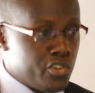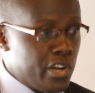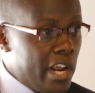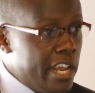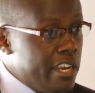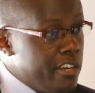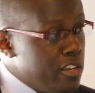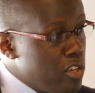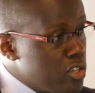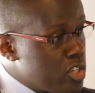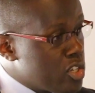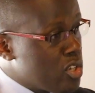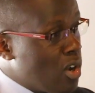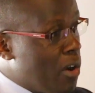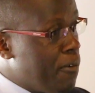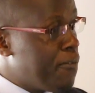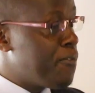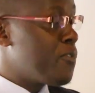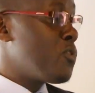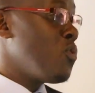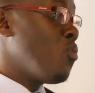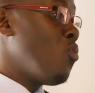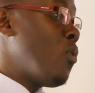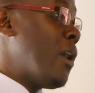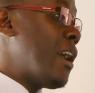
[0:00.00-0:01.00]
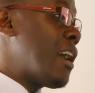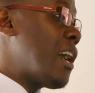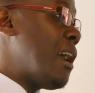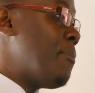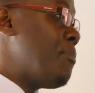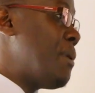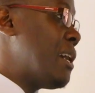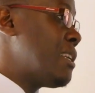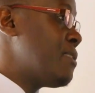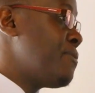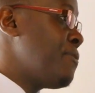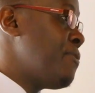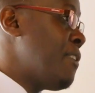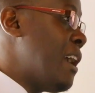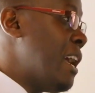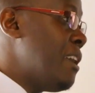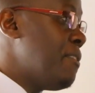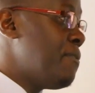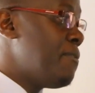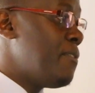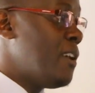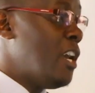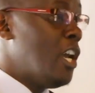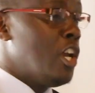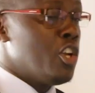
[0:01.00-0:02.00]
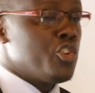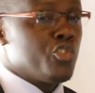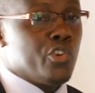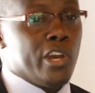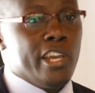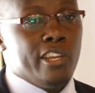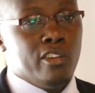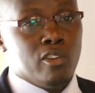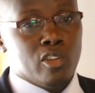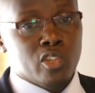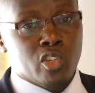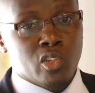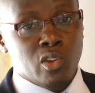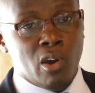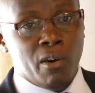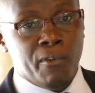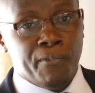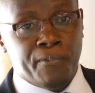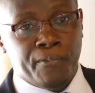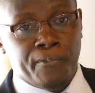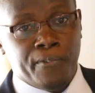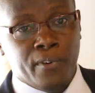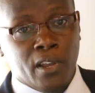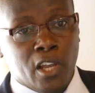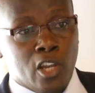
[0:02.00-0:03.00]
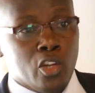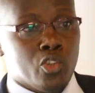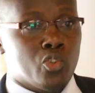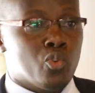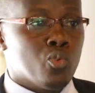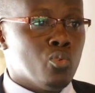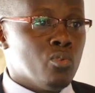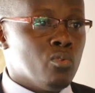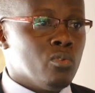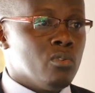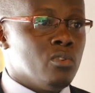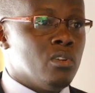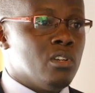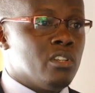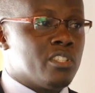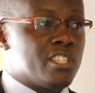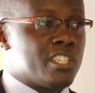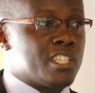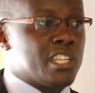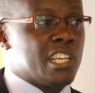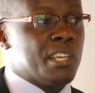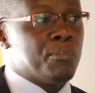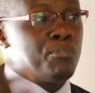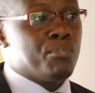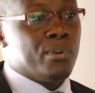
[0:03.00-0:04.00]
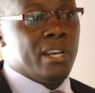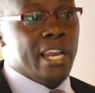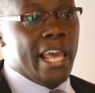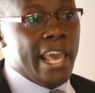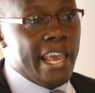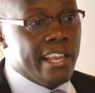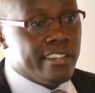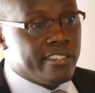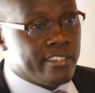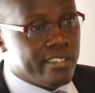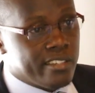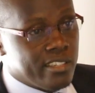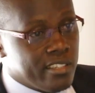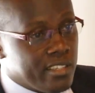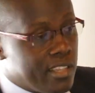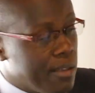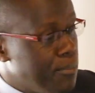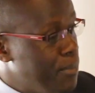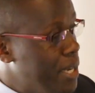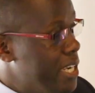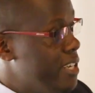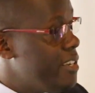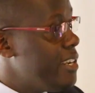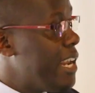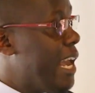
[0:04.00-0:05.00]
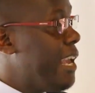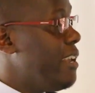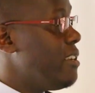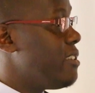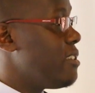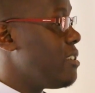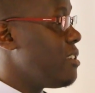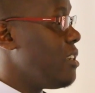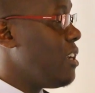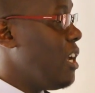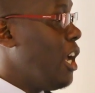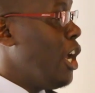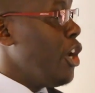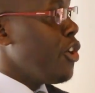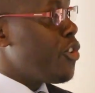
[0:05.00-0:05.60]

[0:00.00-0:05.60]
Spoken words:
Train yourself to wake up at 5. Train yourself to sleep late in the midnight.